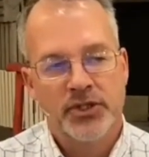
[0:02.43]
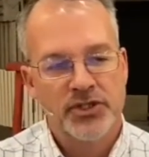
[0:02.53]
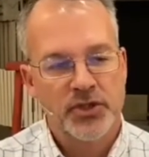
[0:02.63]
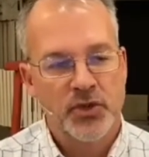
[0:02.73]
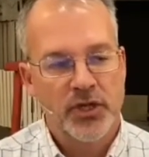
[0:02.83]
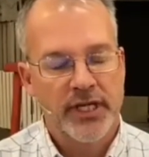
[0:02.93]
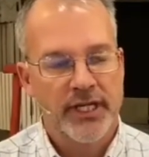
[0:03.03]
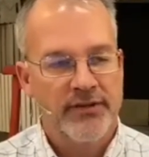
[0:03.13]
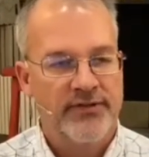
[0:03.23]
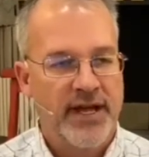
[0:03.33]
a
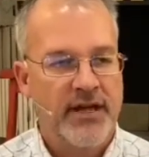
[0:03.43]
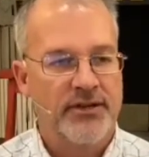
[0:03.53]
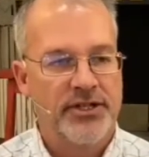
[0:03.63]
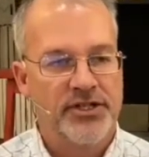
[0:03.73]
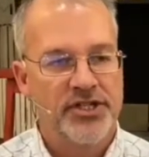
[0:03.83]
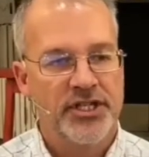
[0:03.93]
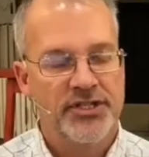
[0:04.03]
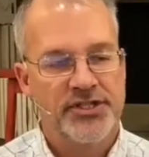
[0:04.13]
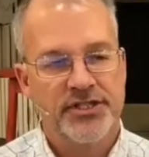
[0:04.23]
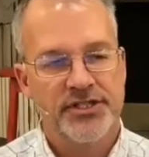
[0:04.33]
story found in
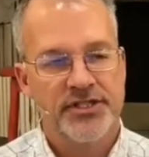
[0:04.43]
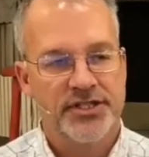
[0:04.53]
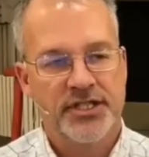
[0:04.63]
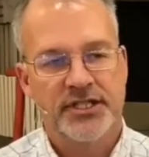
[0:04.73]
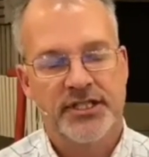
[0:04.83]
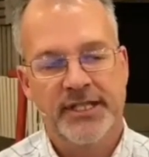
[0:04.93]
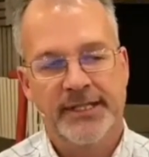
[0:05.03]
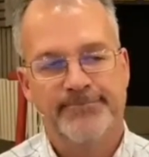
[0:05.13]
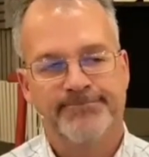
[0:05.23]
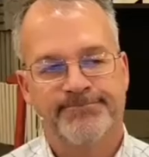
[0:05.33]
Genesis 16.